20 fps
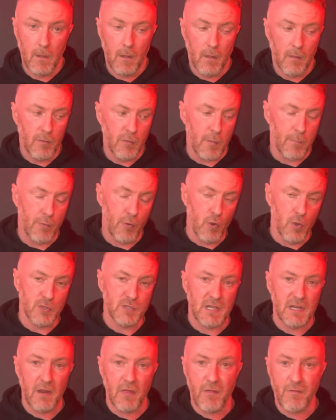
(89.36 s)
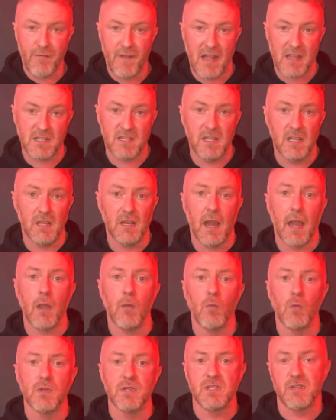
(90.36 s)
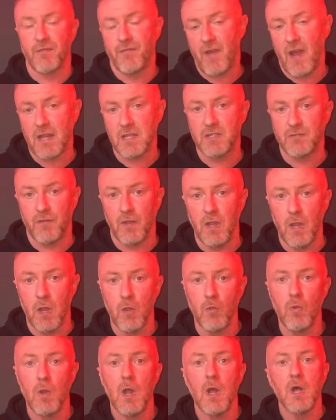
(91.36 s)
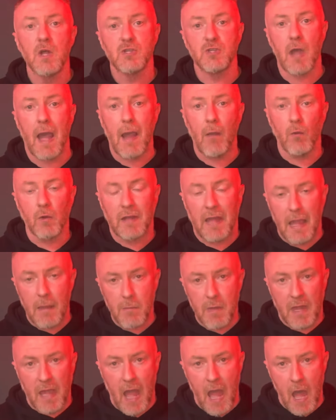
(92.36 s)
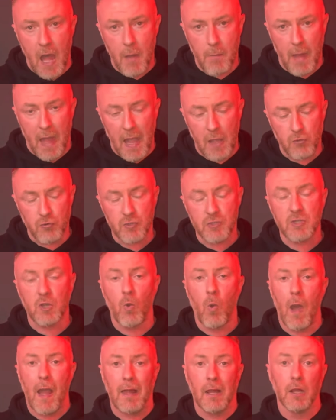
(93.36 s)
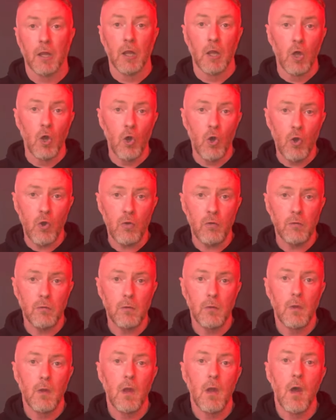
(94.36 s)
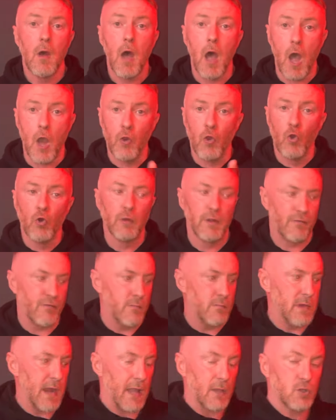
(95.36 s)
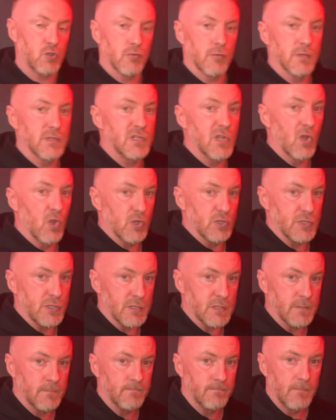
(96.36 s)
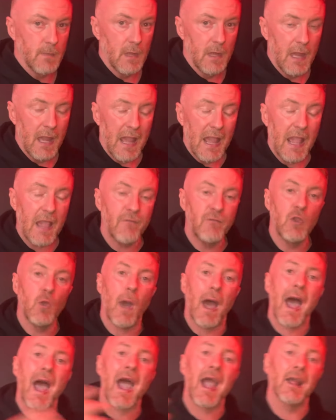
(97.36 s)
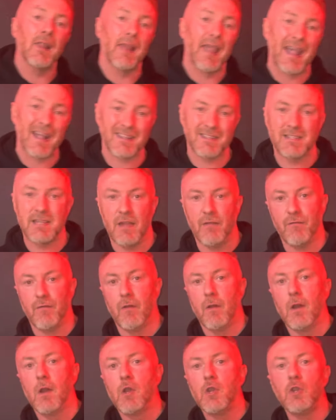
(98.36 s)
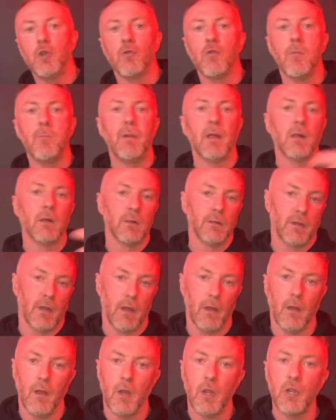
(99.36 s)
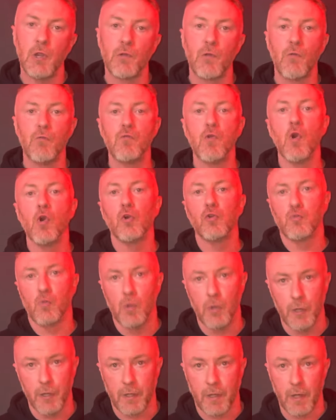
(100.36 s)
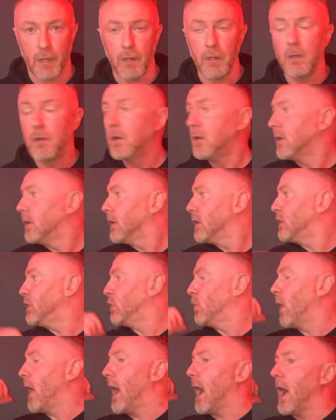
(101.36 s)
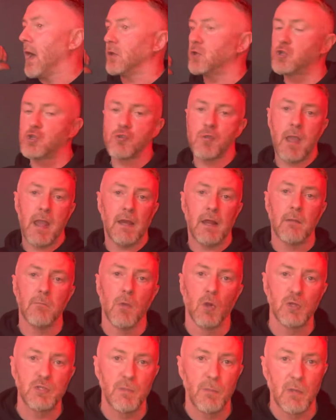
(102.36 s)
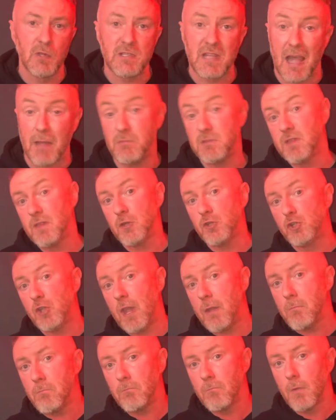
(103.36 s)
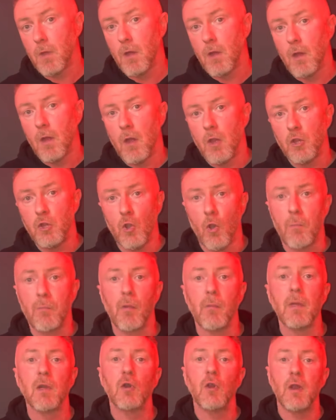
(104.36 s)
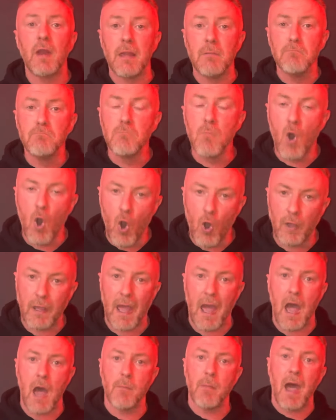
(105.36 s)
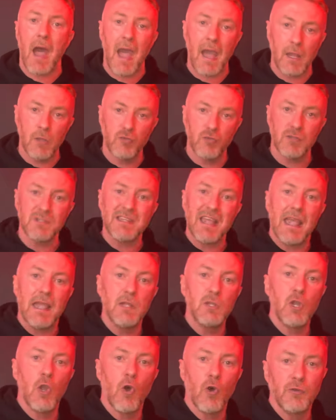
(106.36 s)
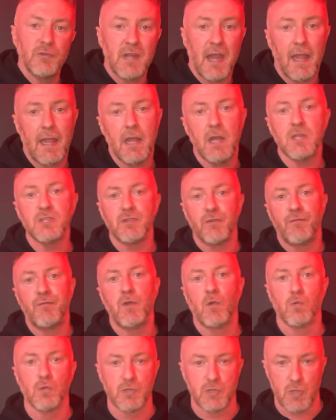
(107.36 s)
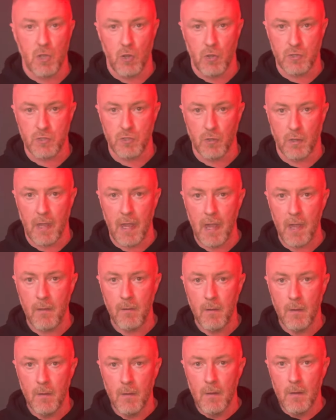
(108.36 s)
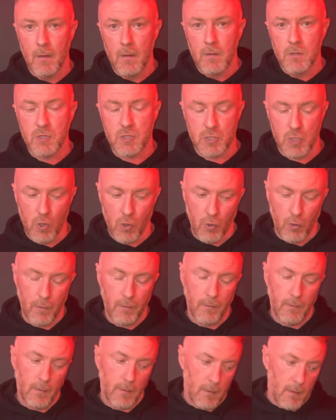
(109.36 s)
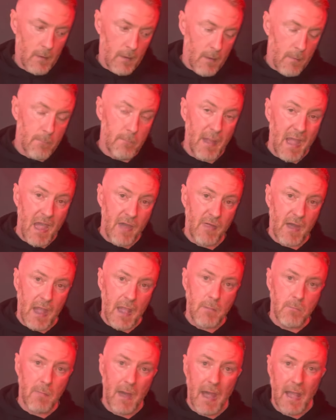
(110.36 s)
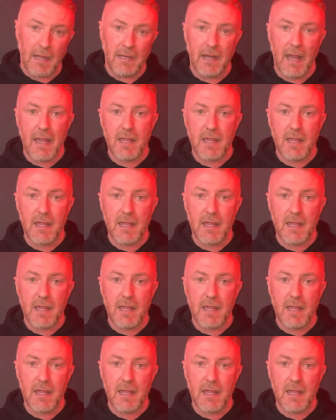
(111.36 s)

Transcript: The protein and the fats in your diet will suffice for you, so I will keep your carbohydrates quite low and only from natural sources. If you are highly active, you're a builder, you're a road worker, you are training multiple times in the gym, you're probably going to need more carbohydrates in your diet as a fuel source, okay? So, bear that in mind.